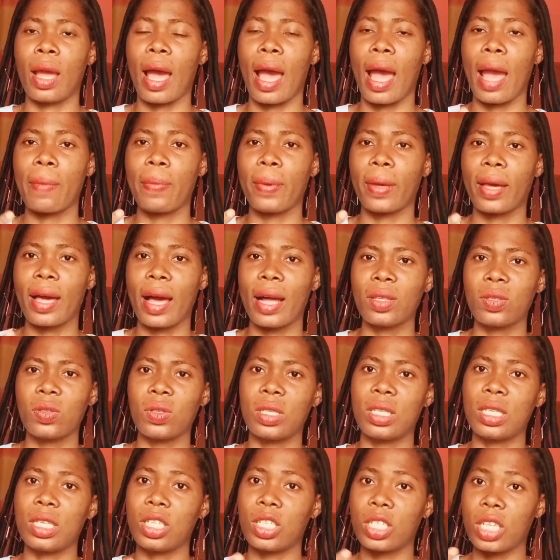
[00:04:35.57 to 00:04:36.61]
I began to
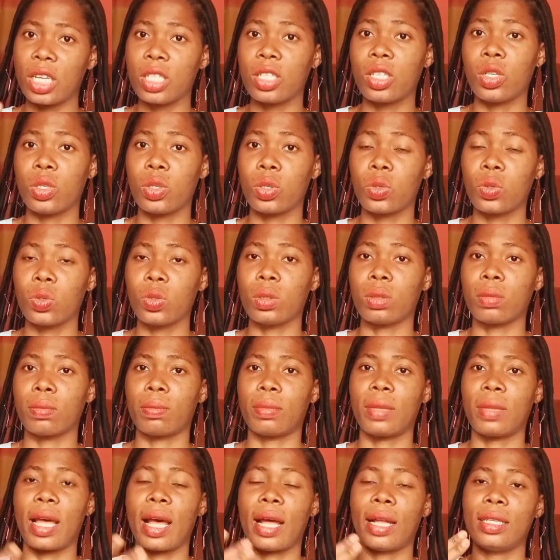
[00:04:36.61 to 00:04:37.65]
see changes too.
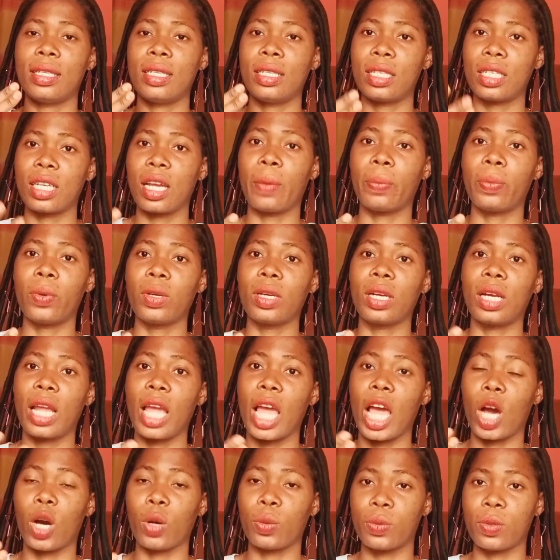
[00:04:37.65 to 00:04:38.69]
That this shampoo really
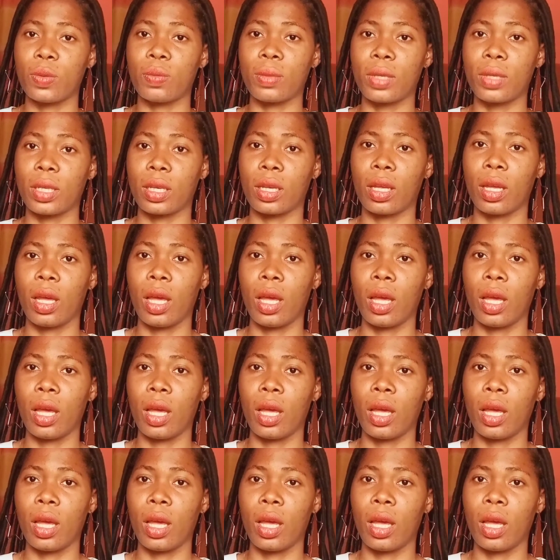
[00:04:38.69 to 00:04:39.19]
helped me.